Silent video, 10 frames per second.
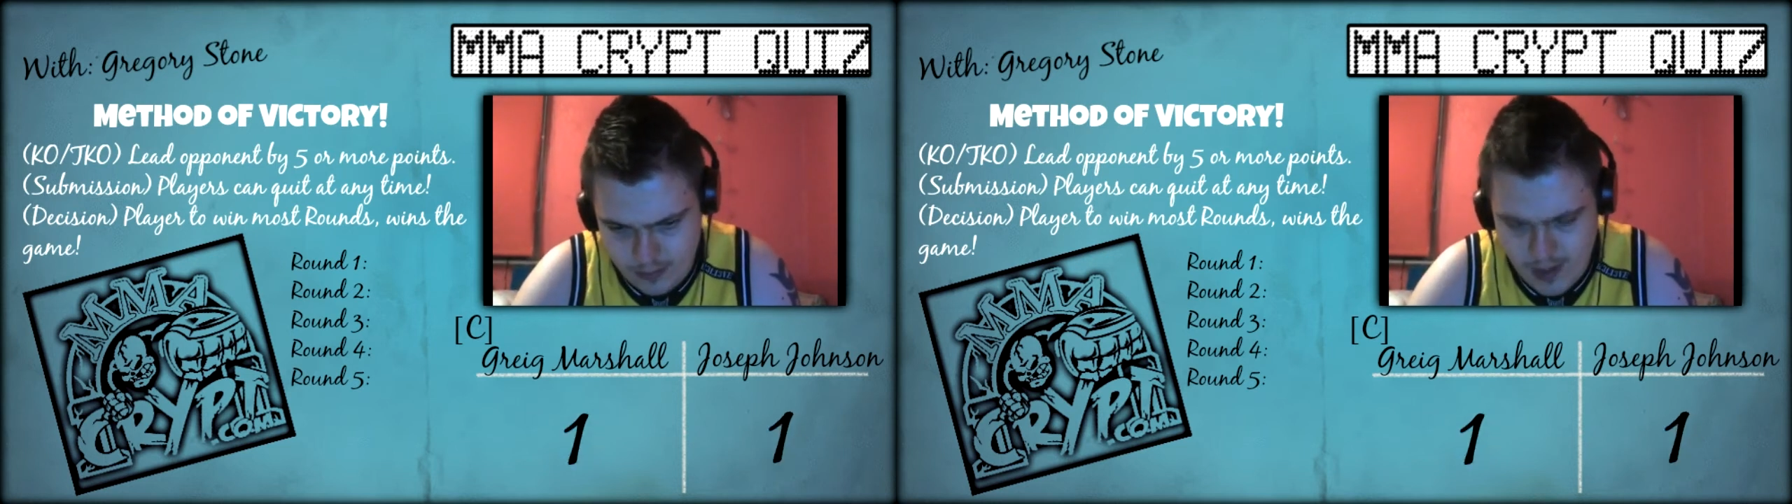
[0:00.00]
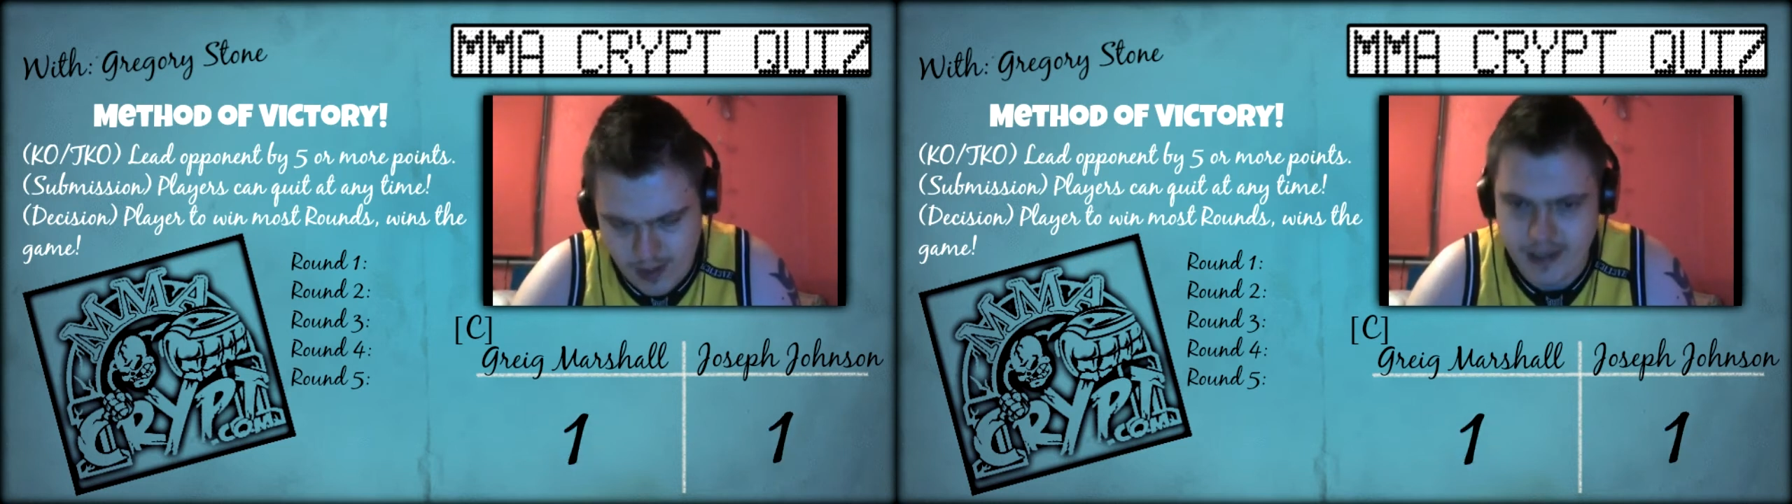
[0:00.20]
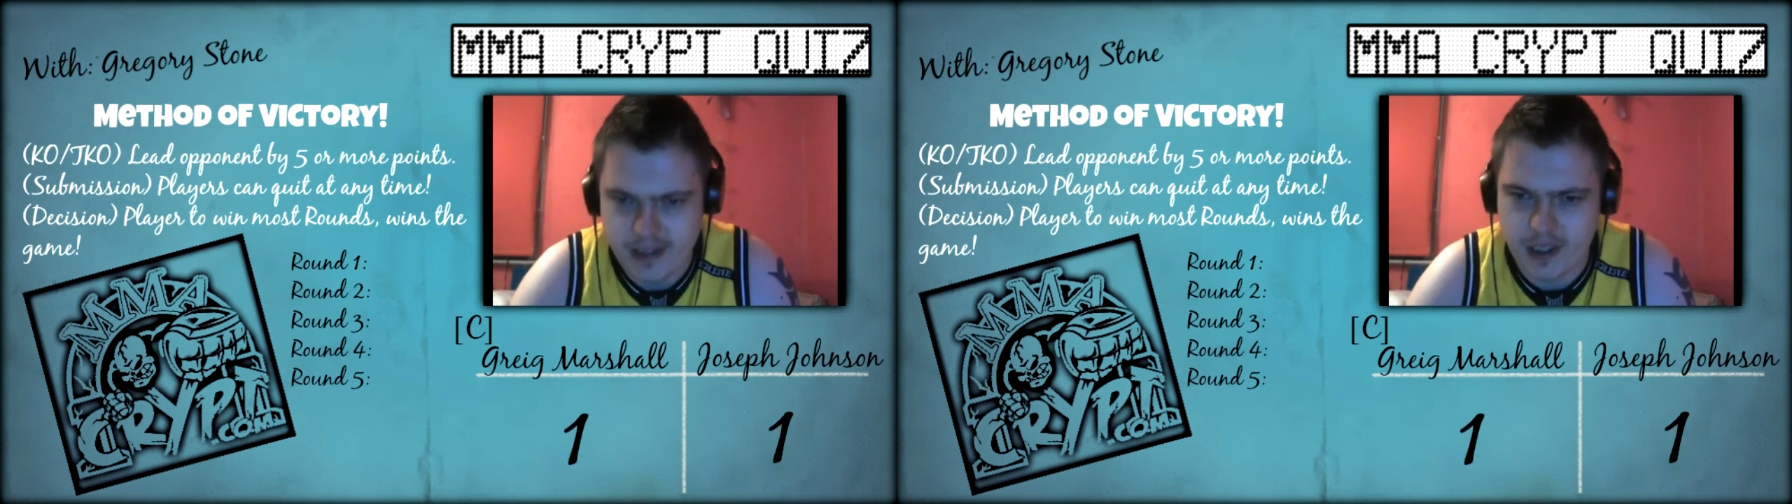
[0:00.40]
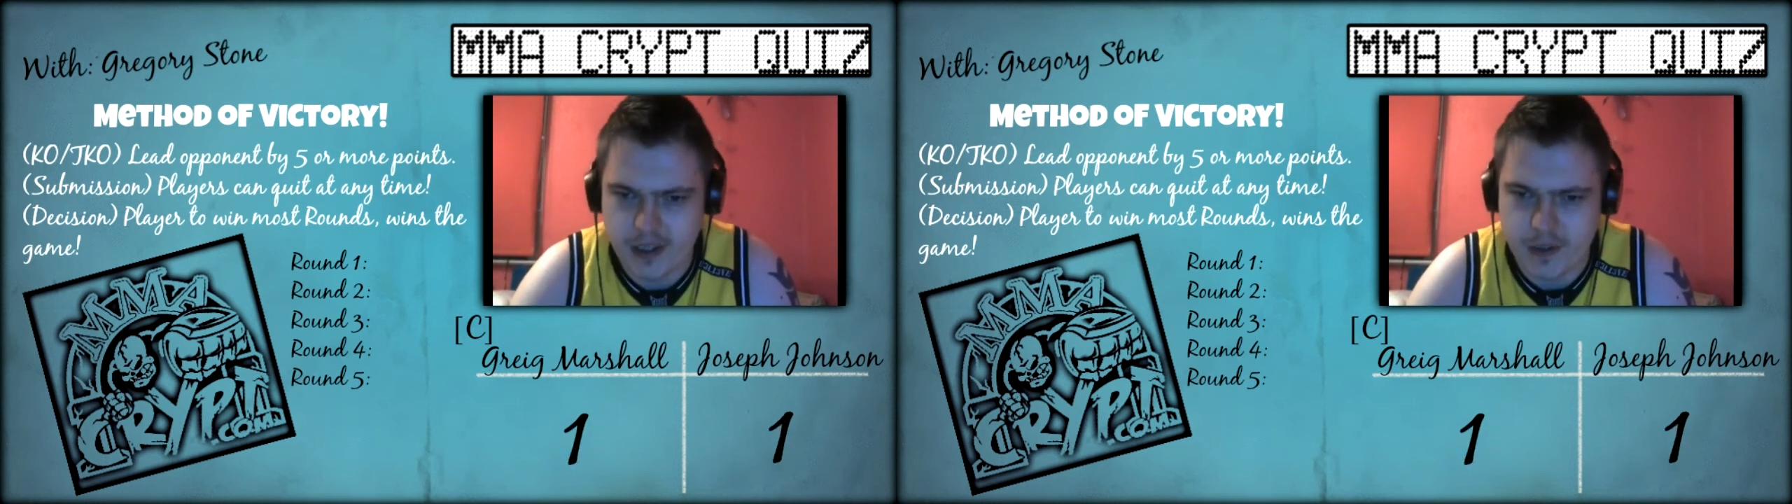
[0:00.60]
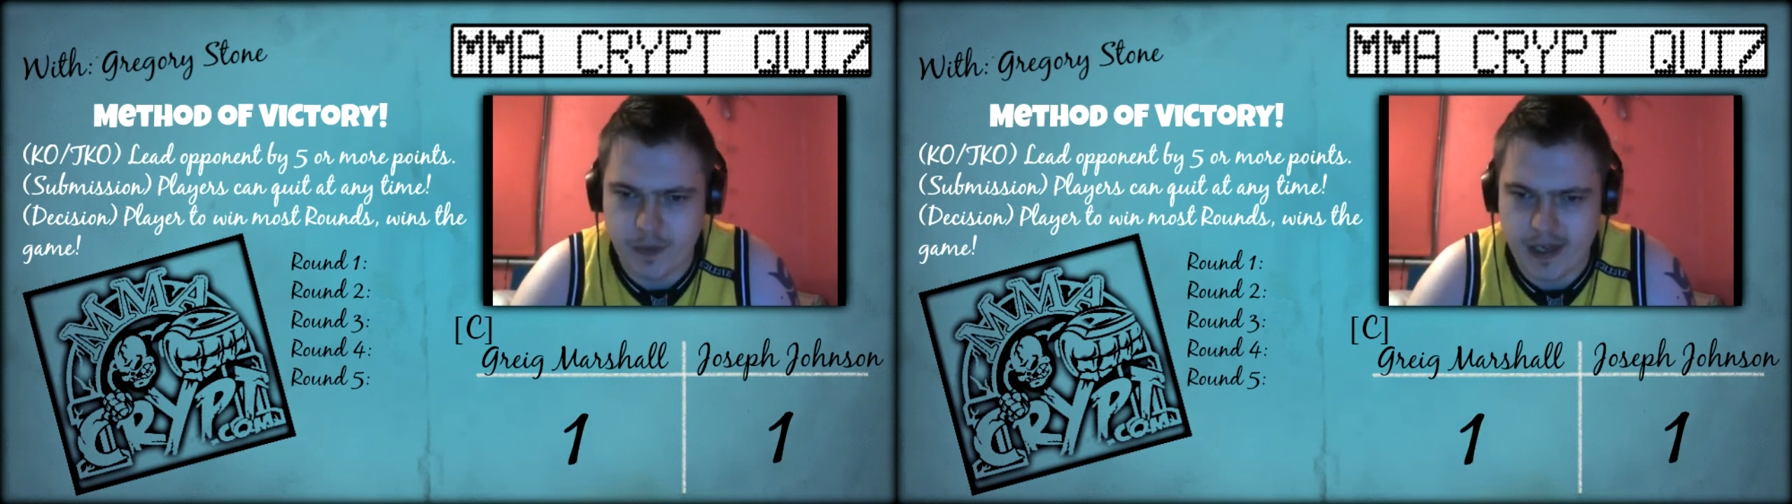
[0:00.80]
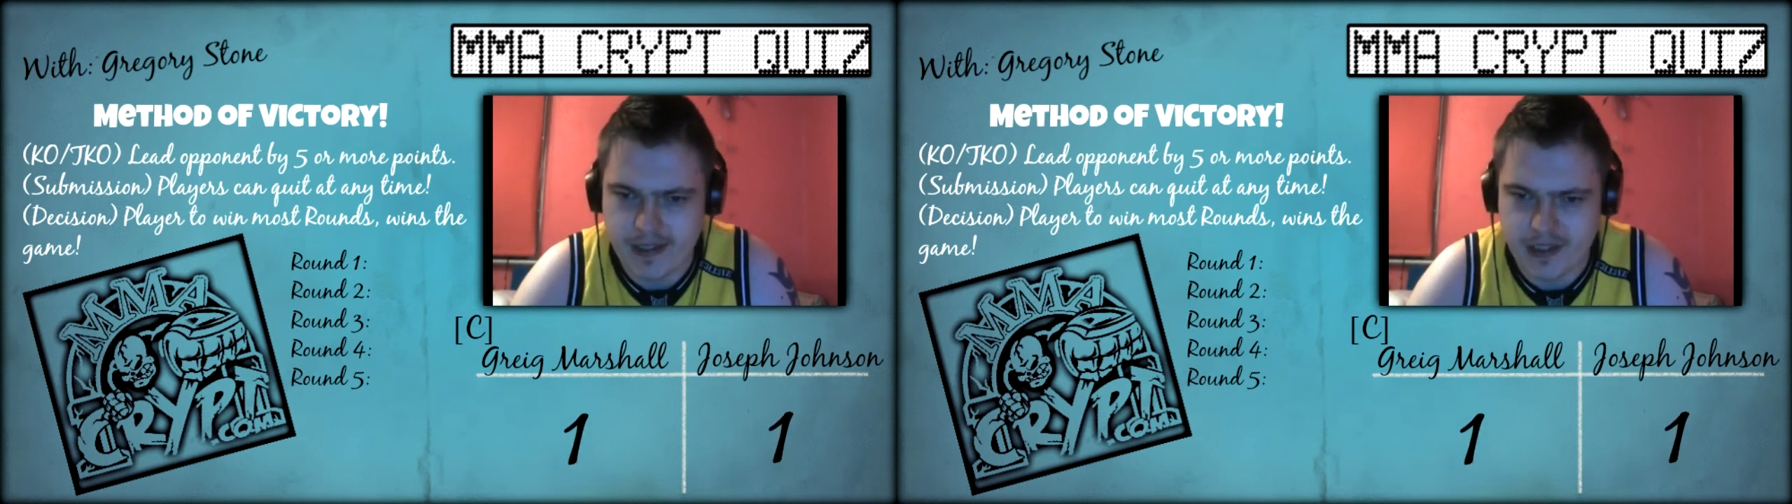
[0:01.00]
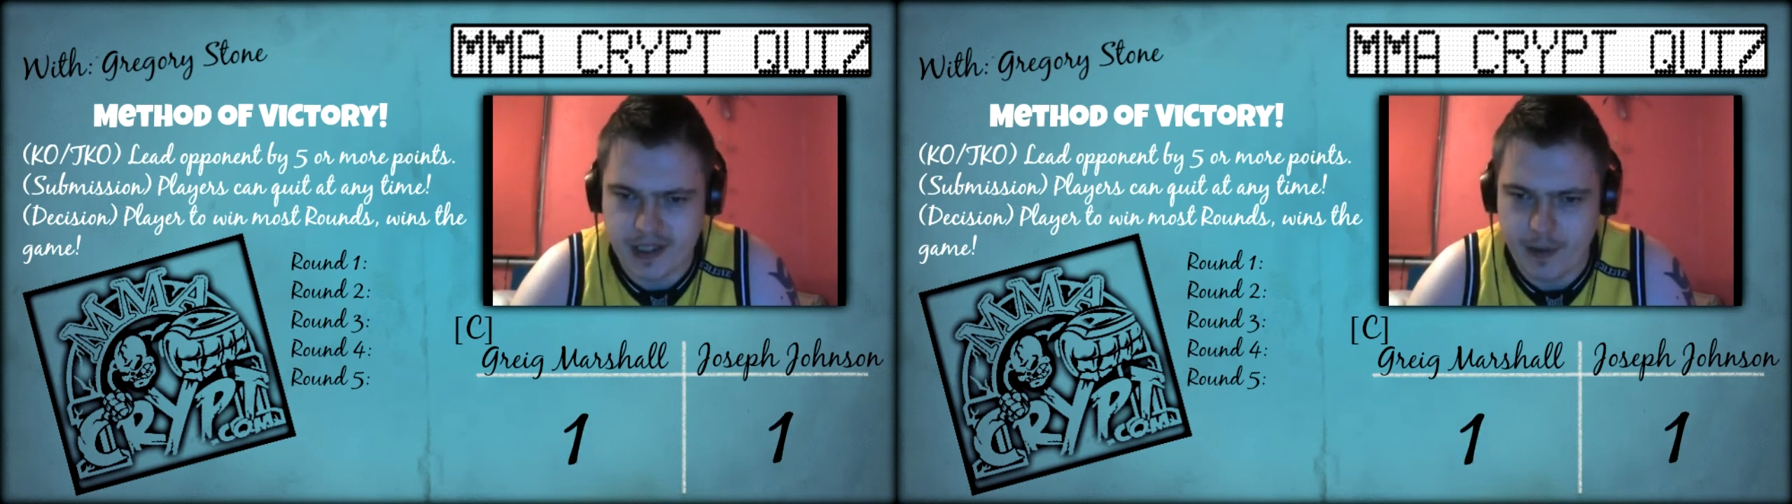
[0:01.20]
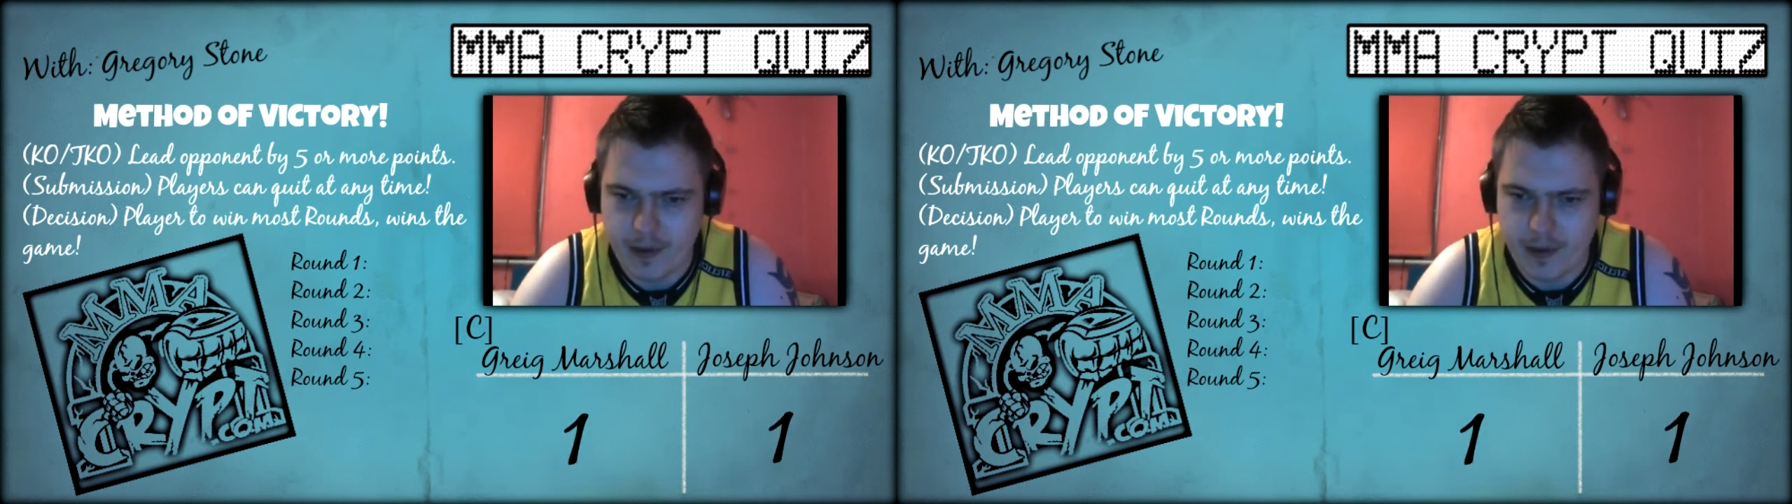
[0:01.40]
Are you sort of surprised that she came